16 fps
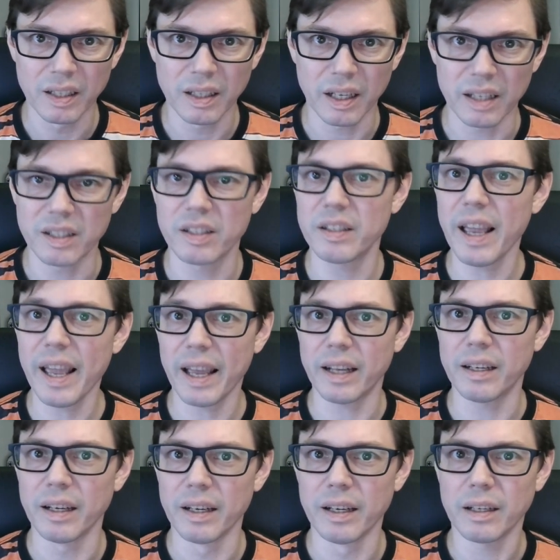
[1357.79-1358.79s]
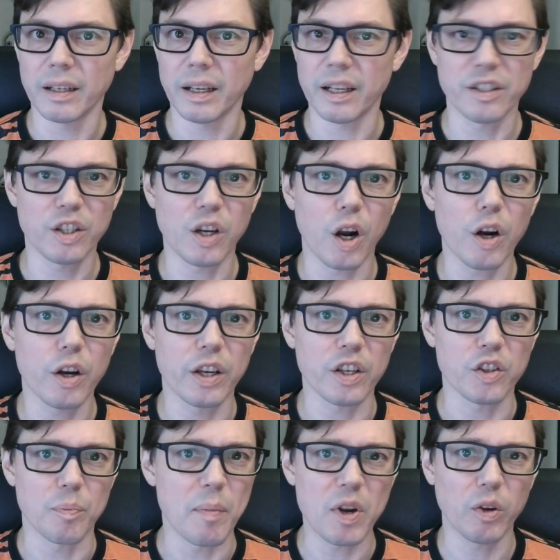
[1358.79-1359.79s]
Instead, its
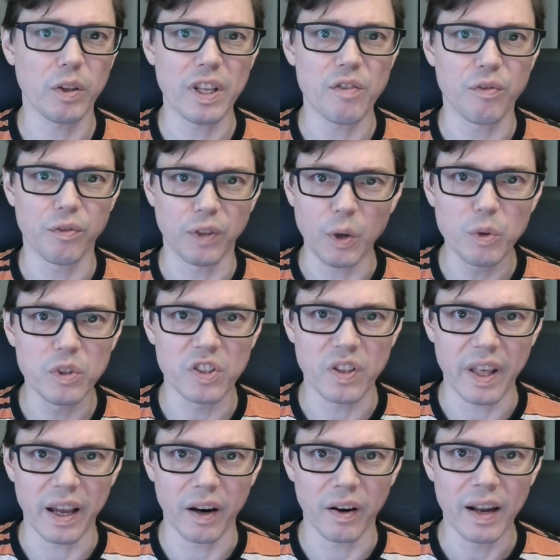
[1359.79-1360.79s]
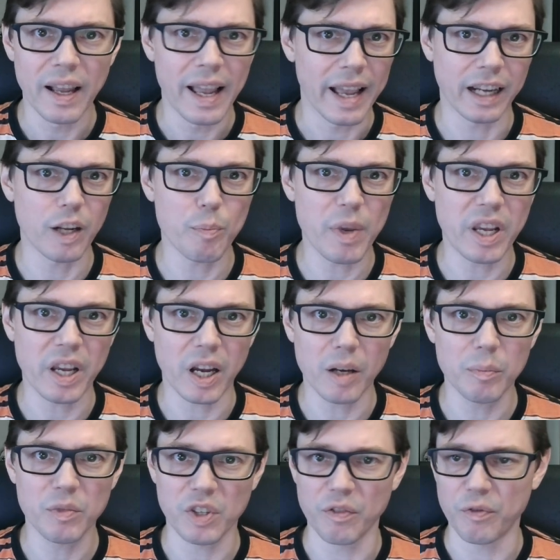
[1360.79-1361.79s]
carcass merely floats there, and it
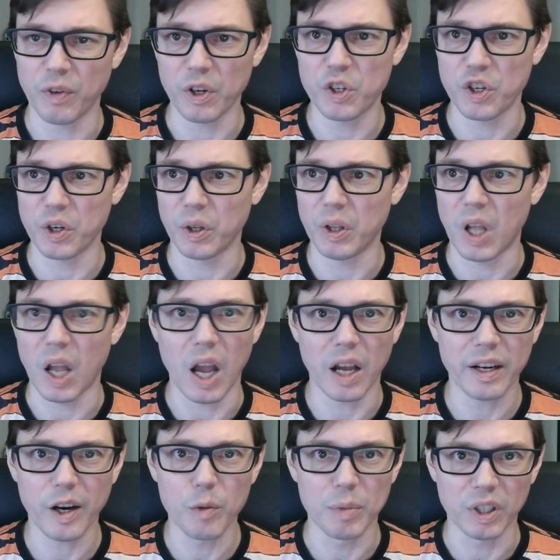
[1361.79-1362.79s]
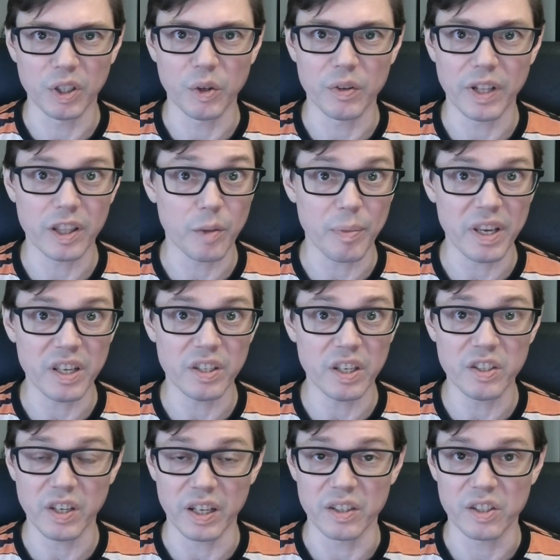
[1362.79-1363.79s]
becomes a functional hot air balloon that the
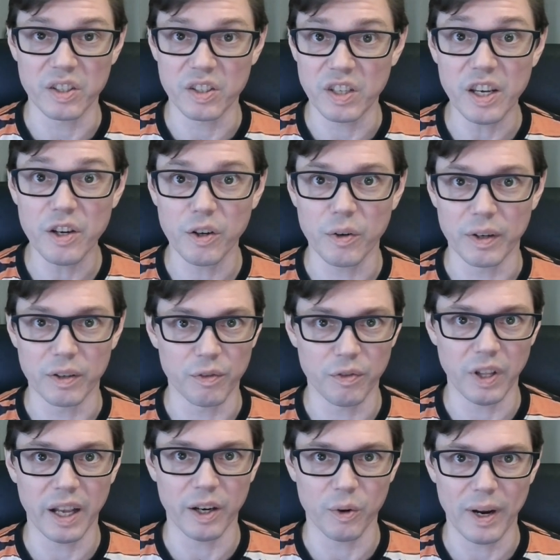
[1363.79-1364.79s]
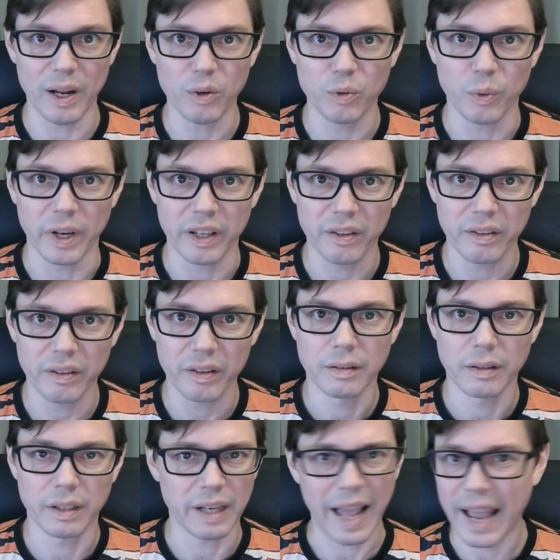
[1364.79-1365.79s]
PCs can steer and fly around with.
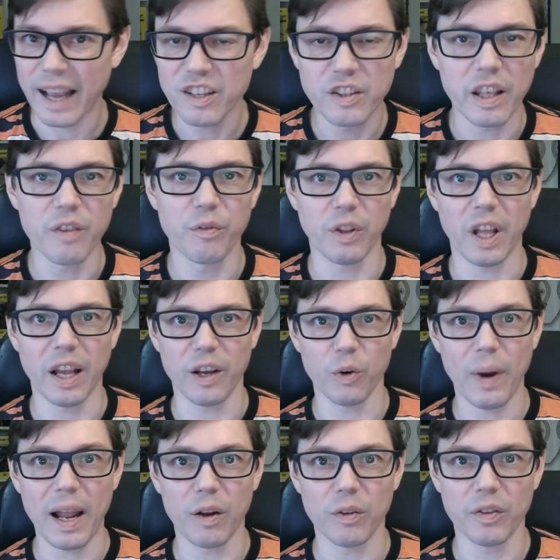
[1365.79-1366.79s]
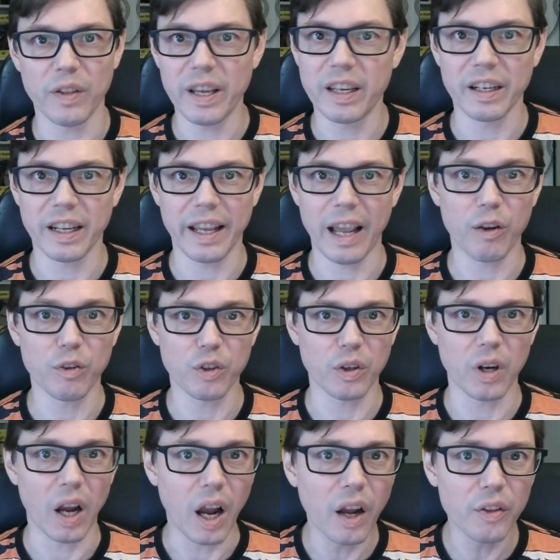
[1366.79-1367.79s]
And as they fly around, they can
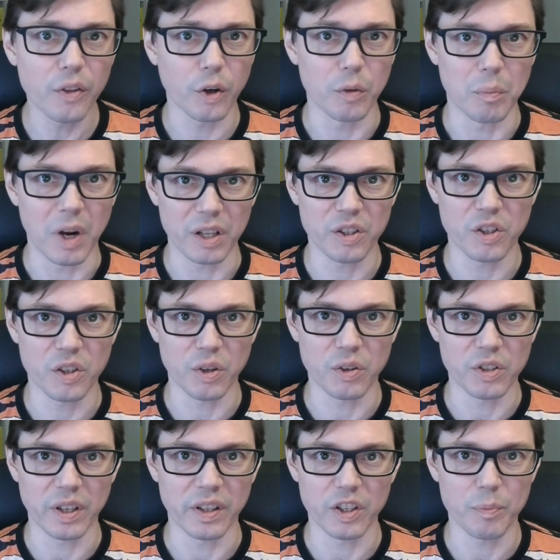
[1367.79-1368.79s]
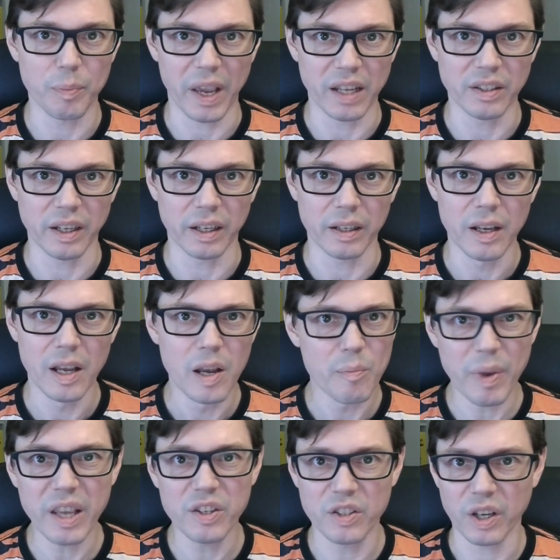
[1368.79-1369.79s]
encounter other monsters in this painting,
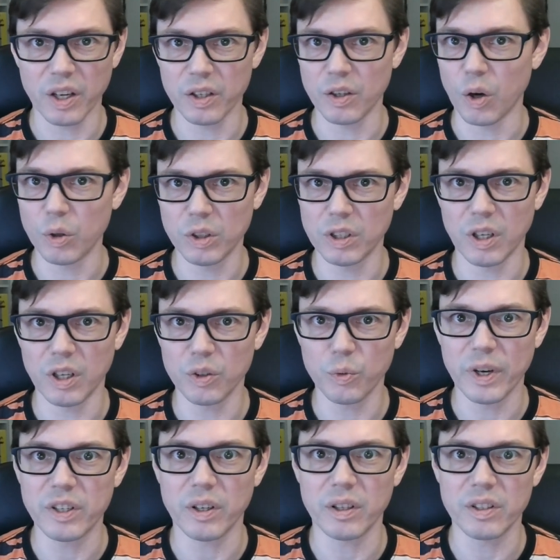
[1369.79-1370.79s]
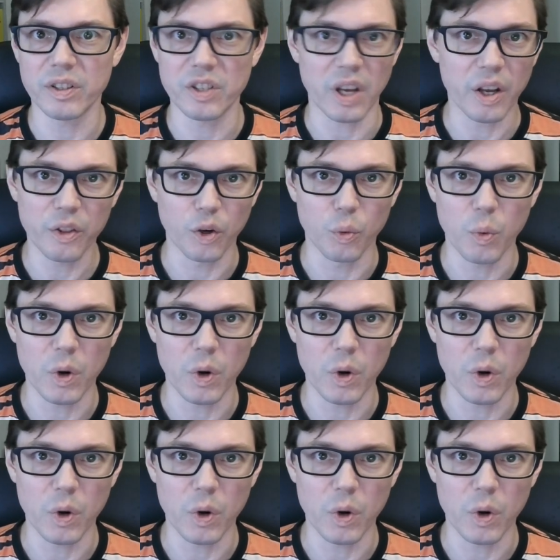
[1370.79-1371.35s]
based on Odilon Redon's other